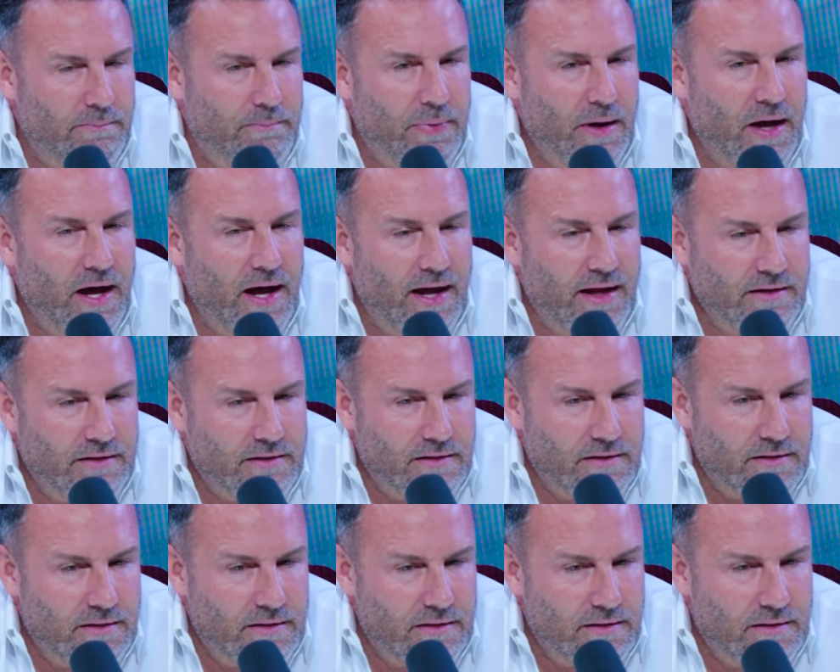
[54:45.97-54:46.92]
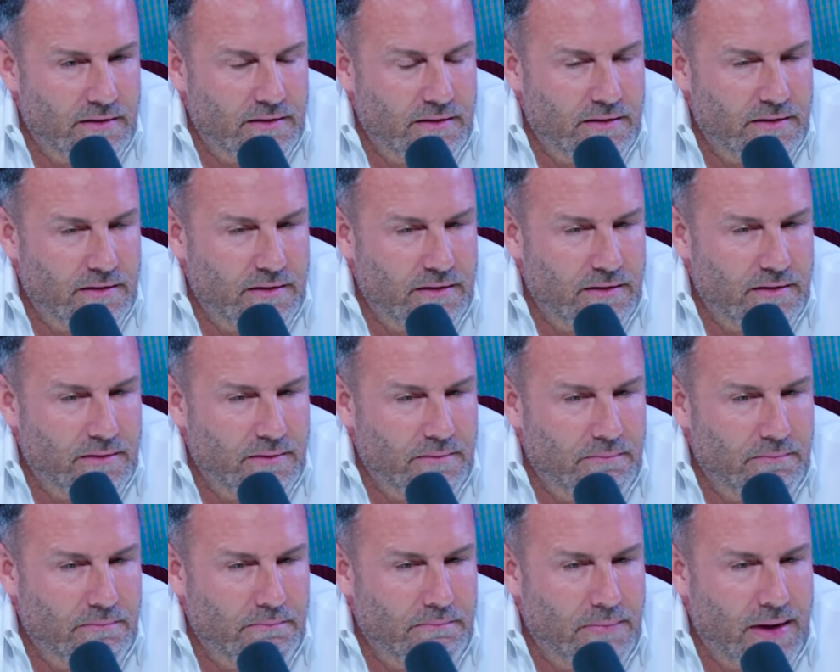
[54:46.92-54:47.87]
But
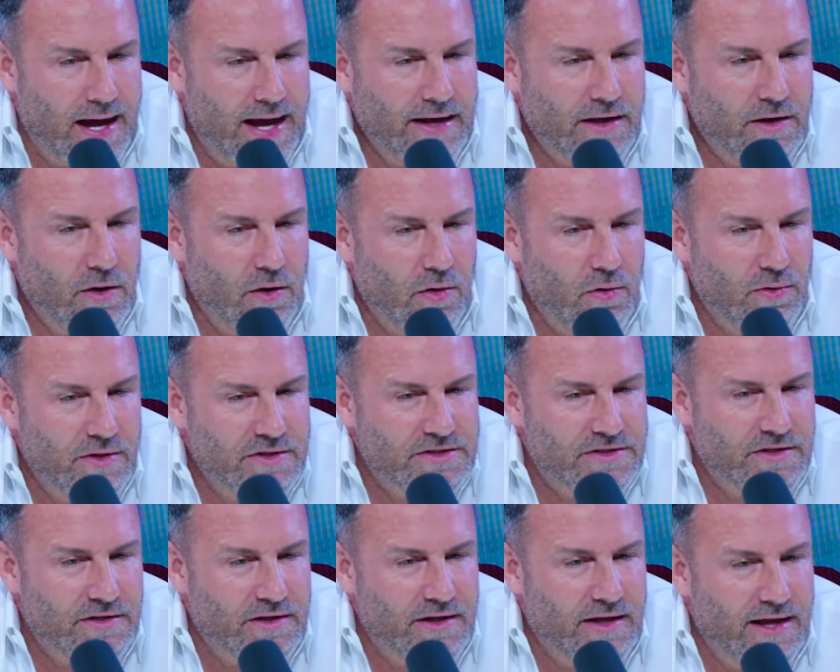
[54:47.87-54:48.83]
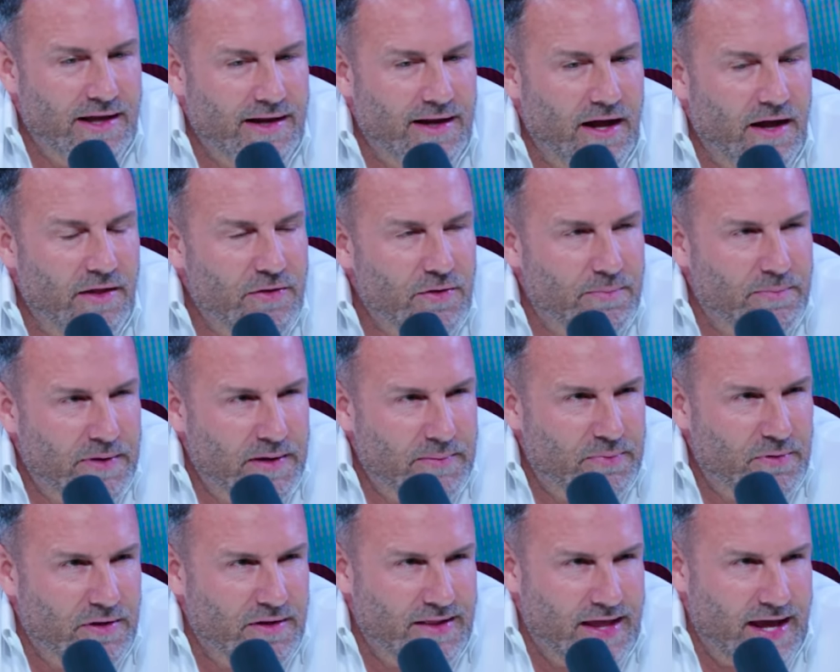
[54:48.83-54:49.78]
my goal was to get other
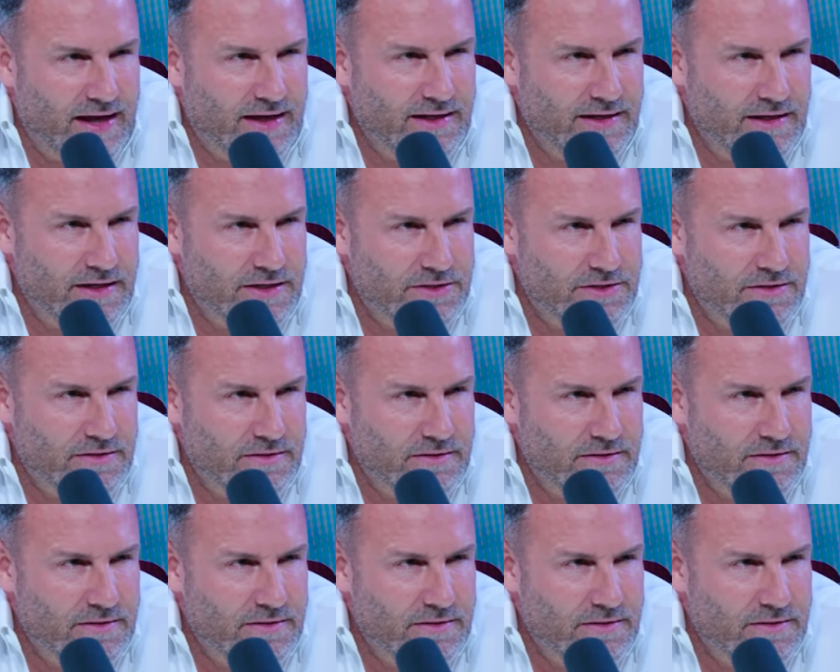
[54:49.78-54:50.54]
people in that condition.